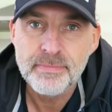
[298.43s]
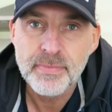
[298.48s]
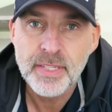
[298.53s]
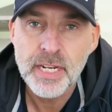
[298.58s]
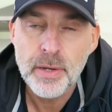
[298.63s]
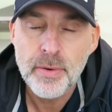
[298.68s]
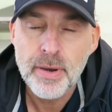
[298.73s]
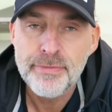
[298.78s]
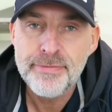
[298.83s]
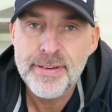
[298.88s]
You
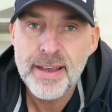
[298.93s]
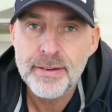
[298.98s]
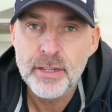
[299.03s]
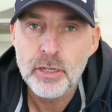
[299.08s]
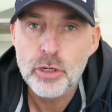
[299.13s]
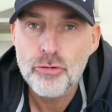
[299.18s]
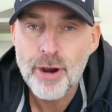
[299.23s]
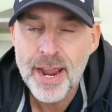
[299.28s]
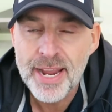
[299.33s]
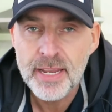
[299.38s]
know, I found a
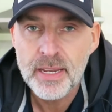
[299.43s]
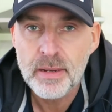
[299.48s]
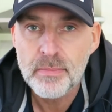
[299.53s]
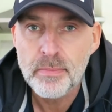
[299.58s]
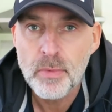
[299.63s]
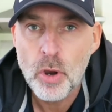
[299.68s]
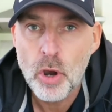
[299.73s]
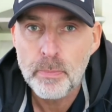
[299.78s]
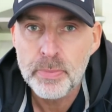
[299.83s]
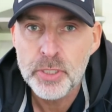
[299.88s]

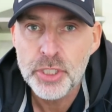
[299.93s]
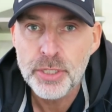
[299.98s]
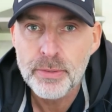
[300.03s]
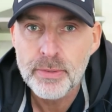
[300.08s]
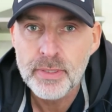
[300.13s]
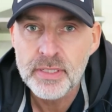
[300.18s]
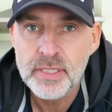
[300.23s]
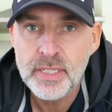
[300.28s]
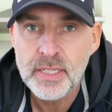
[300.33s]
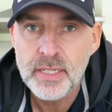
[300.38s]
cracking
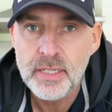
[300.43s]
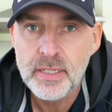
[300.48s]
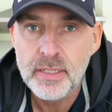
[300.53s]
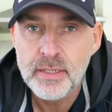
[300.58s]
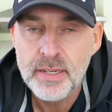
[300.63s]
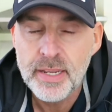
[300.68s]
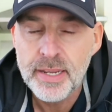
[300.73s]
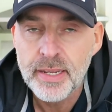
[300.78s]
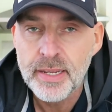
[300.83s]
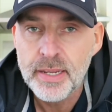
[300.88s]
opportunity
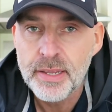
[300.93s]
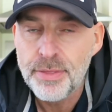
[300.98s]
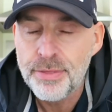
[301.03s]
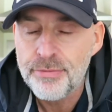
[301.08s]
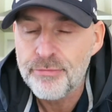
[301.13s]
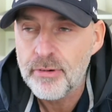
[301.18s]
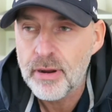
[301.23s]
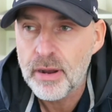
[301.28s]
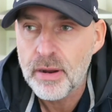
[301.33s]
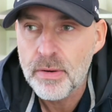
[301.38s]
near
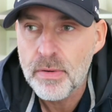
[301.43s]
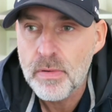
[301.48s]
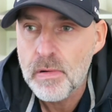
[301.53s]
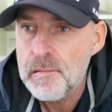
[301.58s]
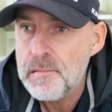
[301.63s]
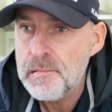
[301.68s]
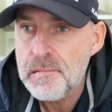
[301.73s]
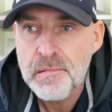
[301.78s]
Heathrow.